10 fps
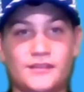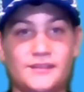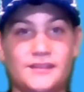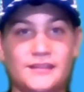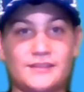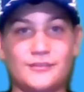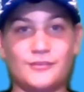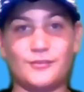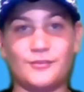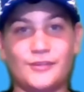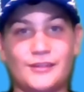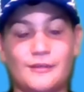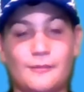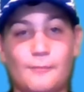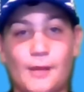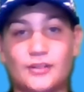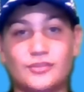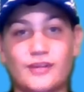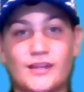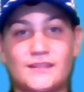did it do, you know,
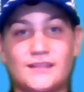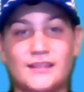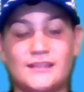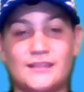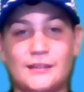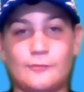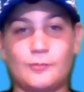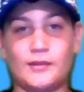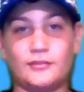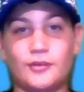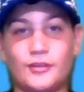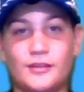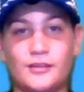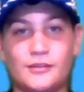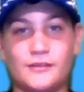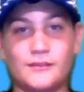much racing? Did he win a lot in it?